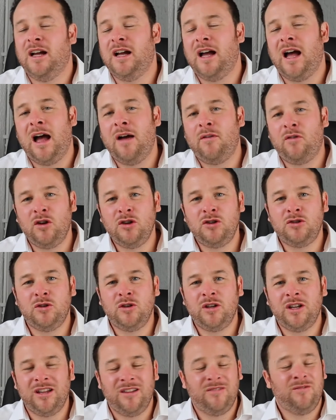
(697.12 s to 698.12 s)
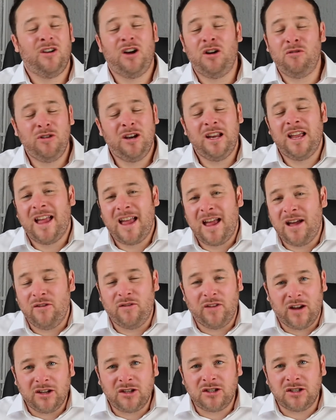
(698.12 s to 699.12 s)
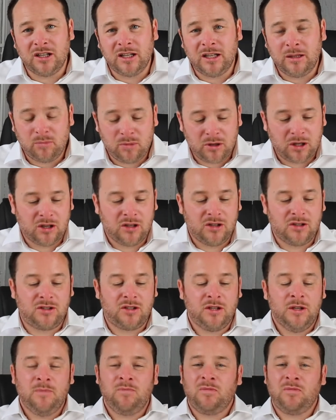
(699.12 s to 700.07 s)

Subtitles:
Have I enjoyed it? I really have, actually, because